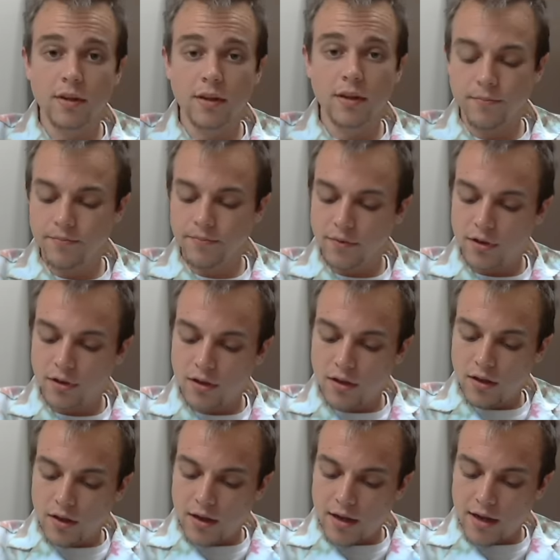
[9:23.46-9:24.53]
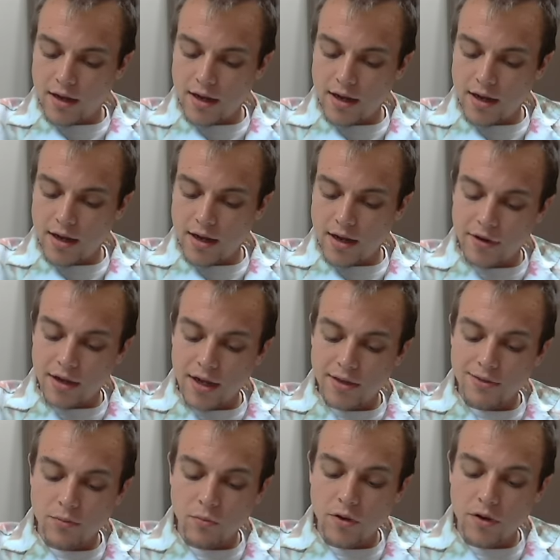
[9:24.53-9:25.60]
Okay. And if it
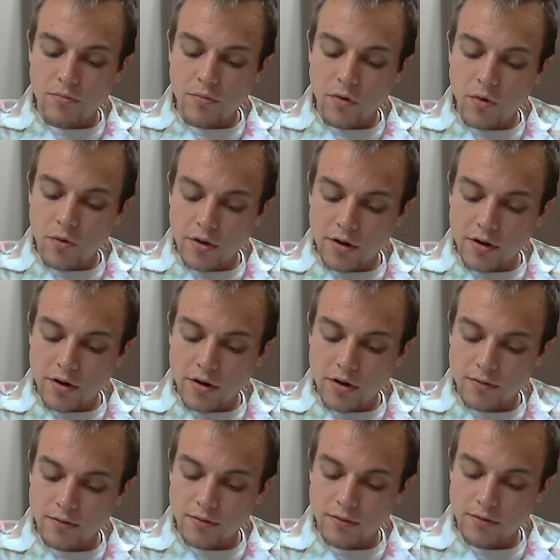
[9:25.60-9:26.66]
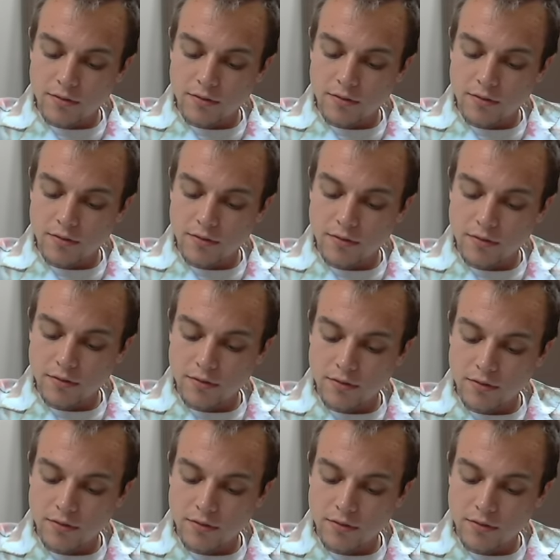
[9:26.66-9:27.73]
has 1 more,
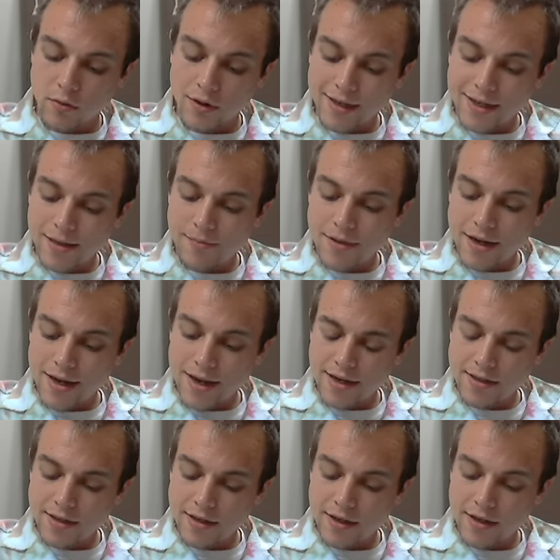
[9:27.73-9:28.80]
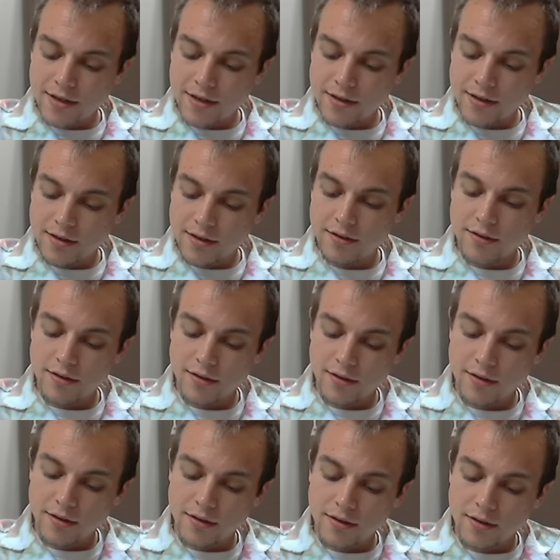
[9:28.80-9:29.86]
we're going to keep that AT ending
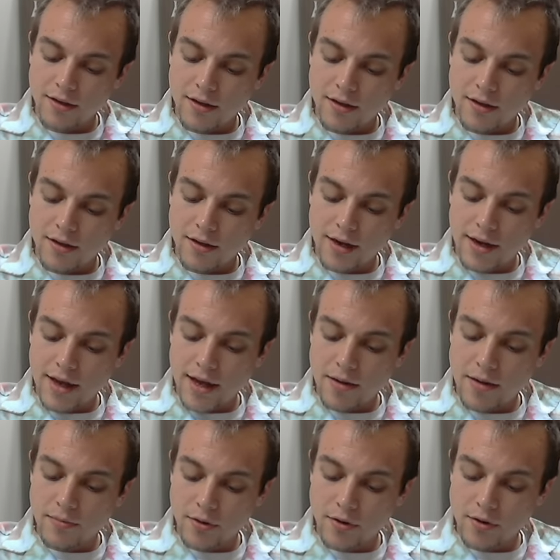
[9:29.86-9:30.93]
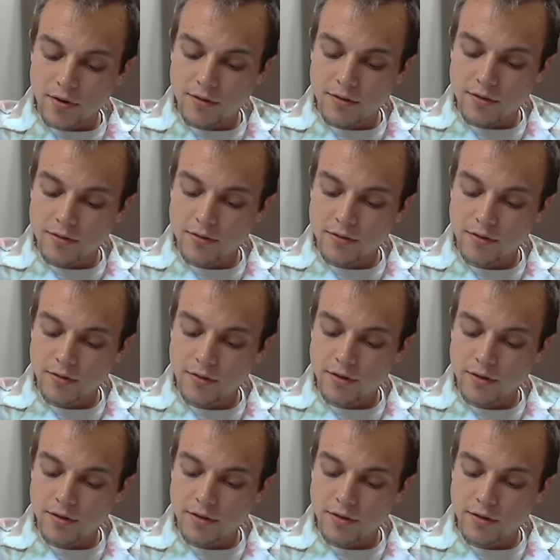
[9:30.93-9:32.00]
and add per.
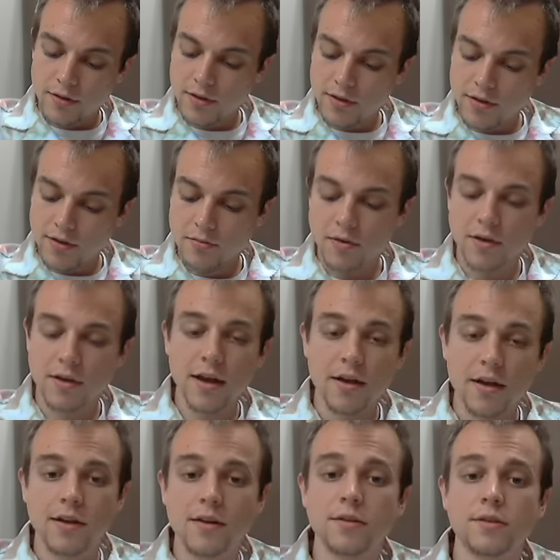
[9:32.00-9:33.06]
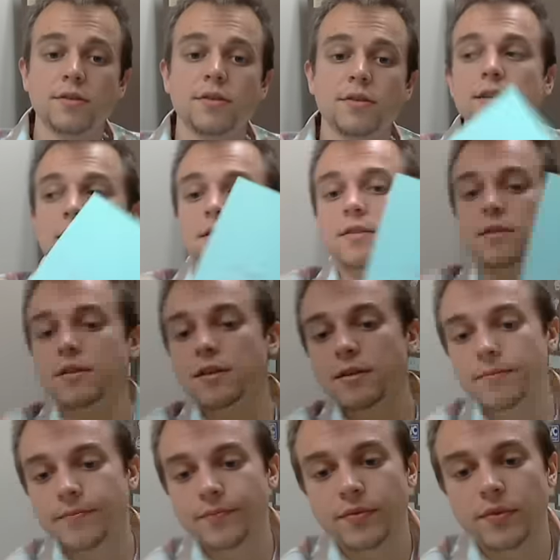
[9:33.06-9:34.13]
Okay, so I've got this written out here so you guys can see it.